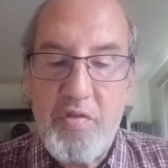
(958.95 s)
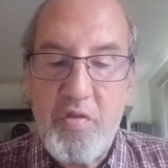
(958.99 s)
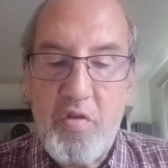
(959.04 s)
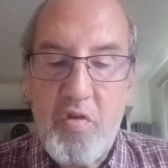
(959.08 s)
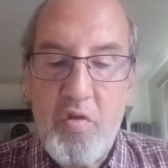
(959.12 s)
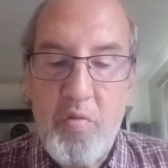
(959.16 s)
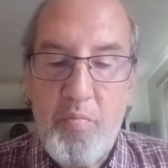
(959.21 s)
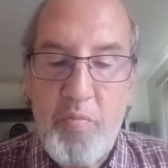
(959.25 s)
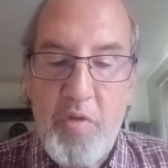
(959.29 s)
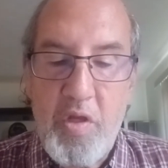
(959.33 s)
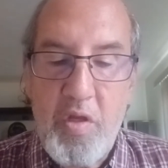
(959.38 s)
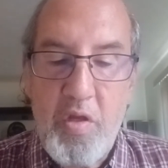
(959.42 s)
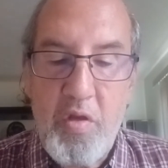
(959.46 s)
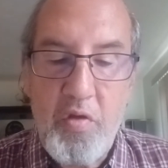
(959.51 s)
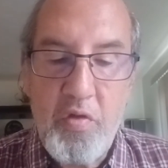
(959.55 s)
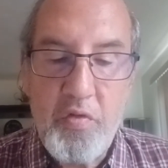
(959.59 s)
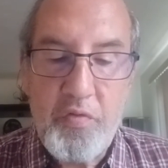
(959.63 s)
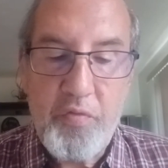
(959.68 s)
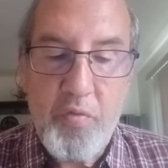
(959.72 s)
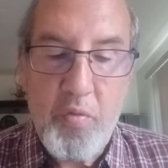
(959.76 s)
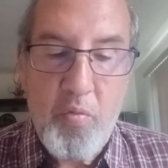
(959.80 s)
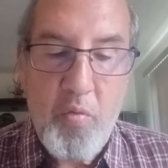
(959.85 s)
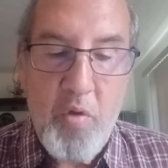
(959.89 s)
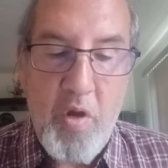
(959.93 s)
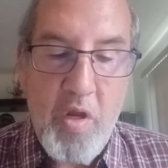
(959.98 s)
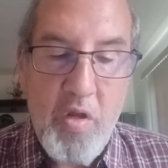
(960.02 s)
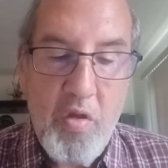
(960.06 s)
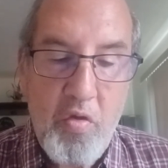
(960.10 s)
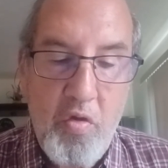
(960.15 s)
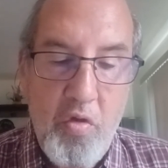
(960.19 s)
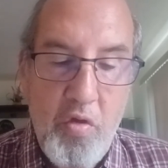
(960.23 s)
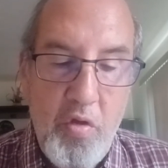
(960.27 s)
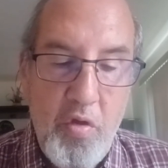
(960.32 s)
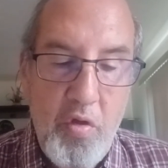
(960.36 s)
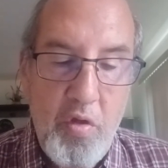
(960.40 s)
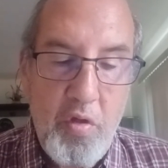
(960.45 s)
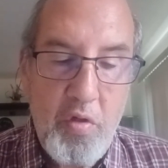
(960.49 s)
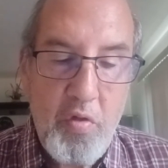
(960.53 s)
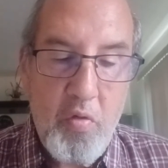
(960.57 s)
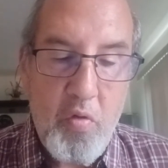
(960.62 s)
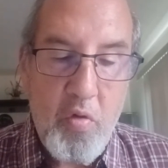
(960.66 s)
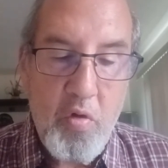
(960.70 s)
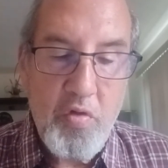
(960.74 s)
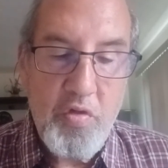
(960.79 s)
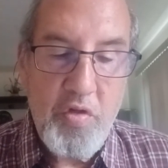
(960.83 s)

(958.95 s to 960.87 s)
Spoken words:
It could be used for great good or